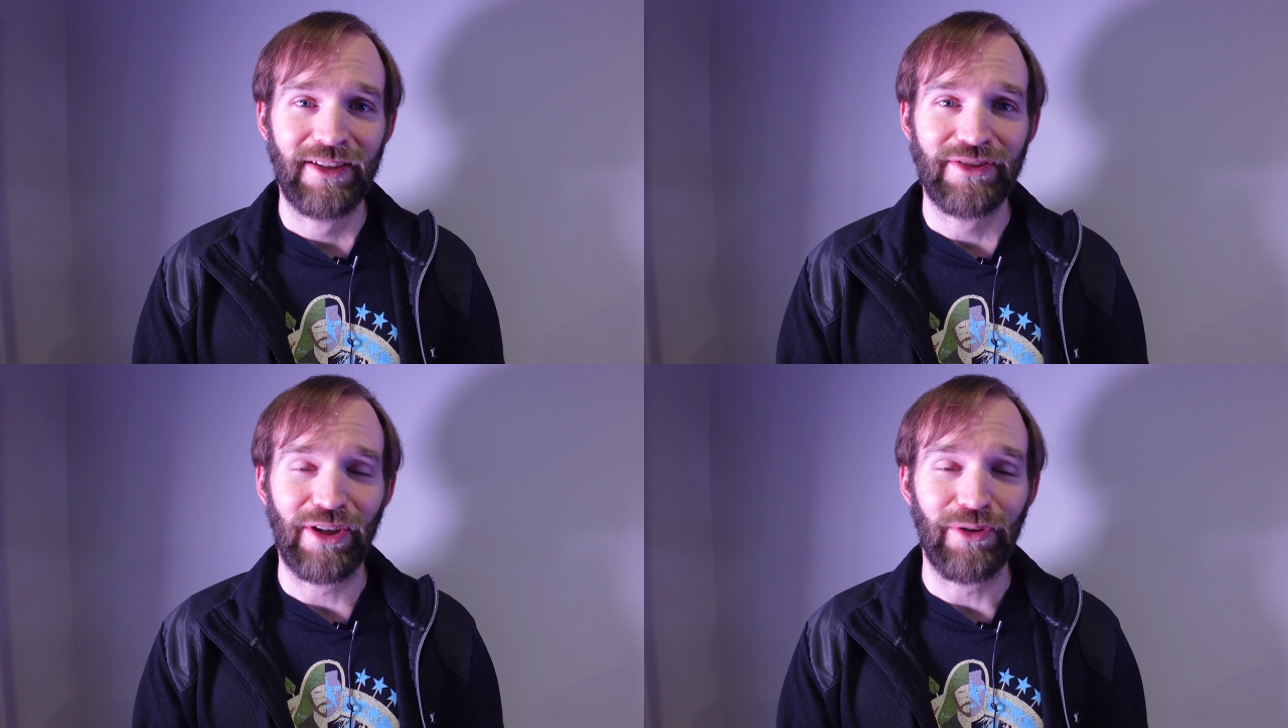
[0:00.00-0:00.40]

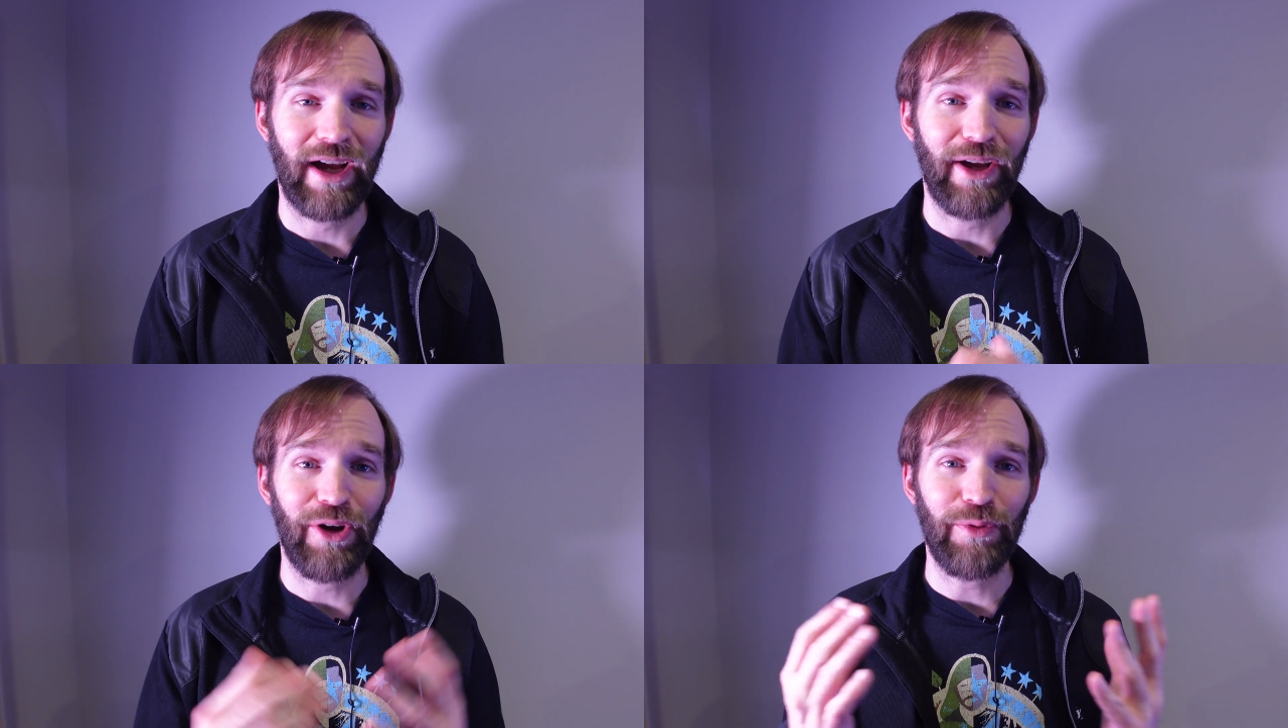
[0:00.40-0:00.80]
So
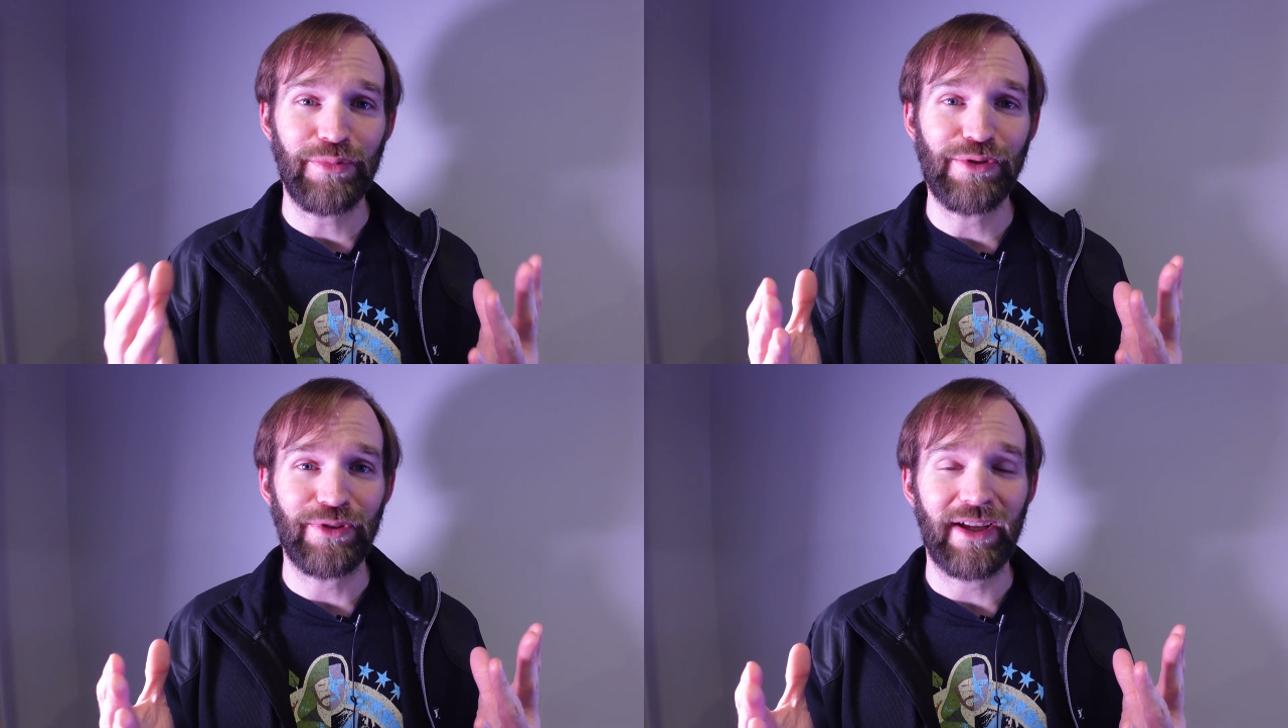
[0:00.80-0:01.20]
I
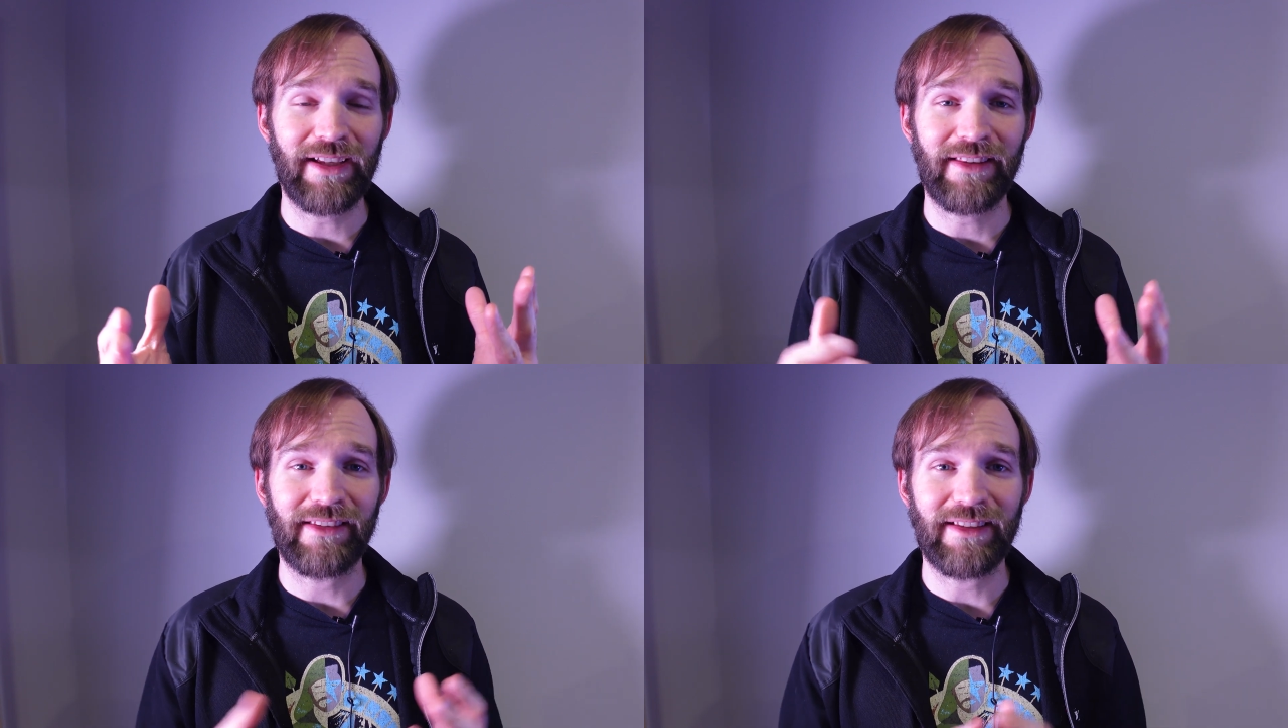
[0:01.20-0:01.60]
hope you
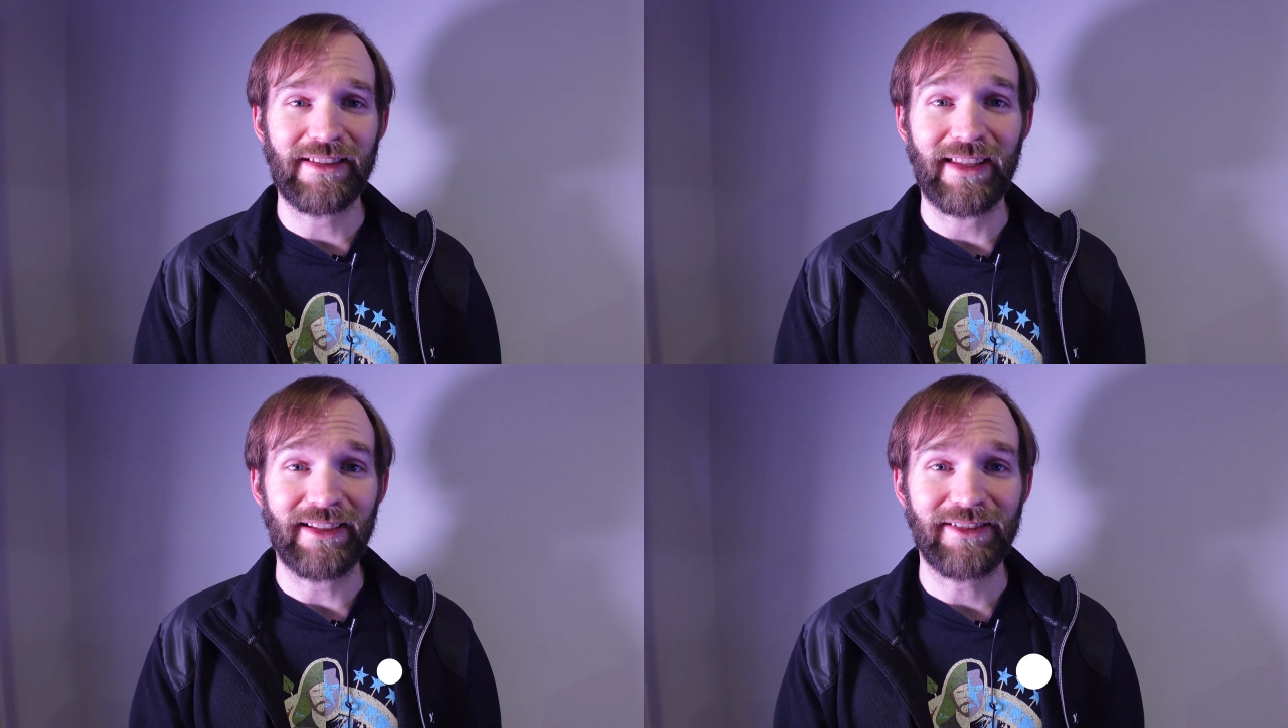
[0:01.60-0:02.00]
like this
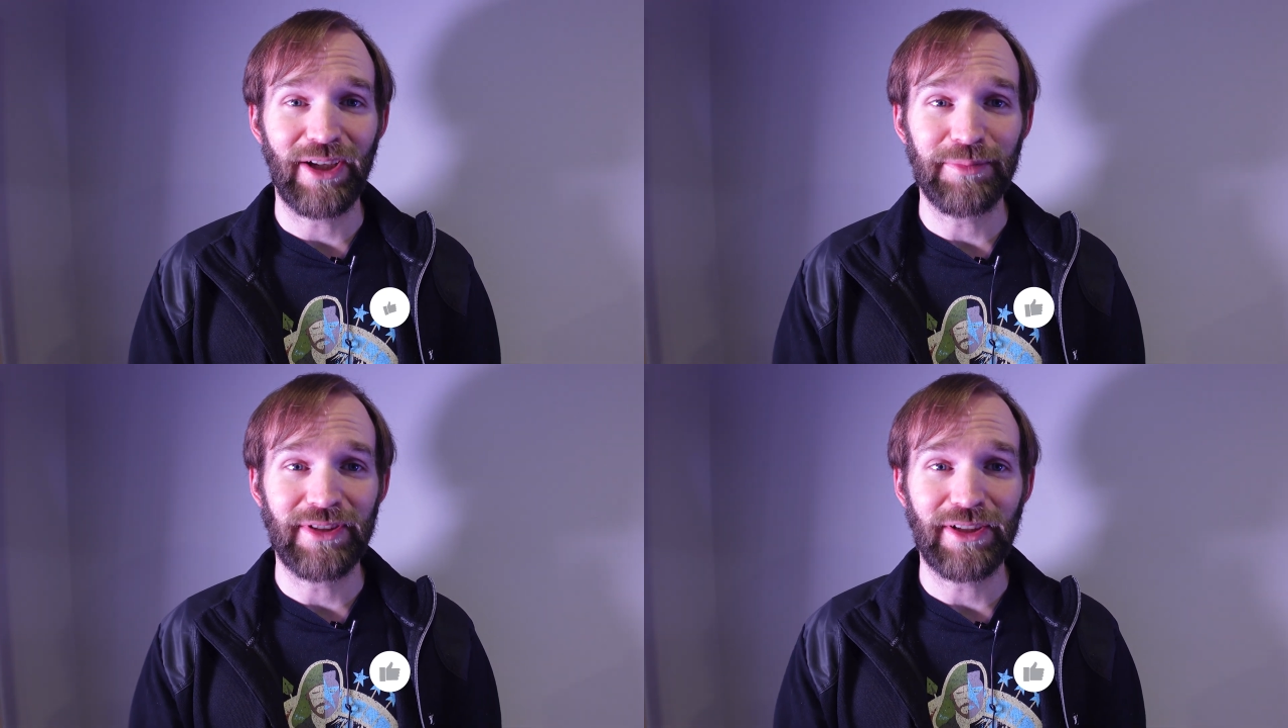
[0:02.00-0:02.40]

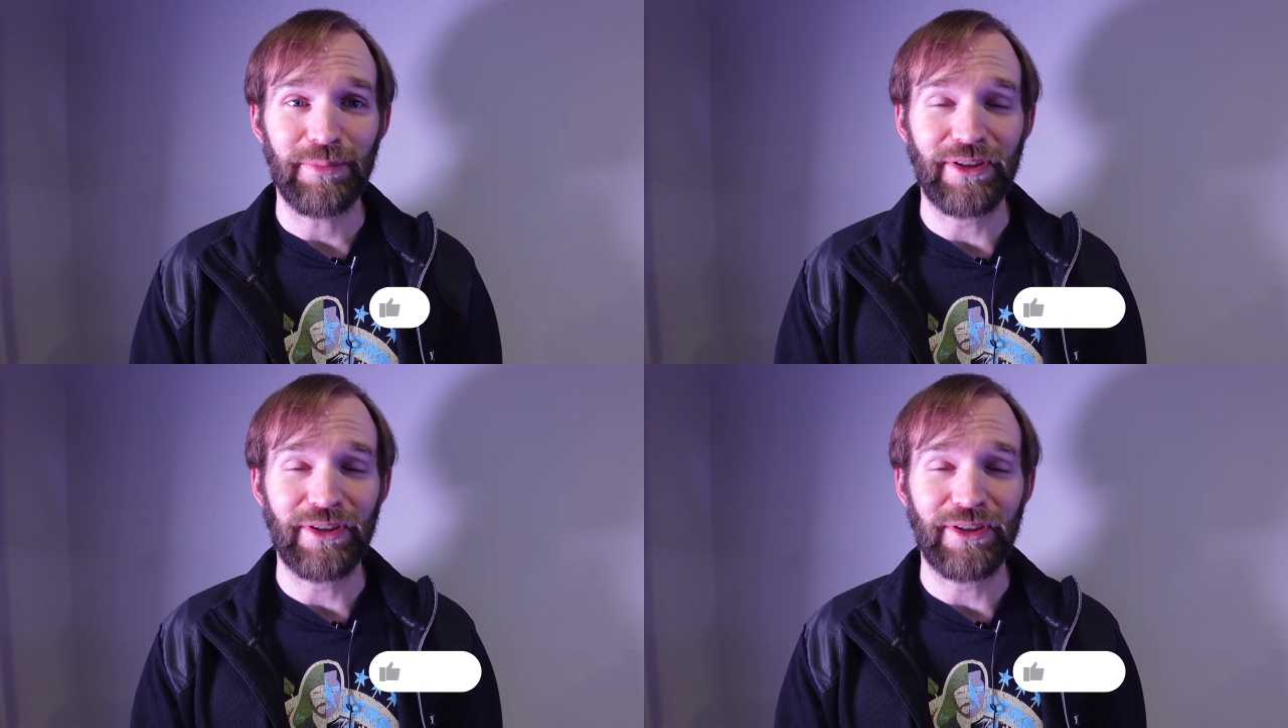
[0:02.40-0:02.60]
desktop setup.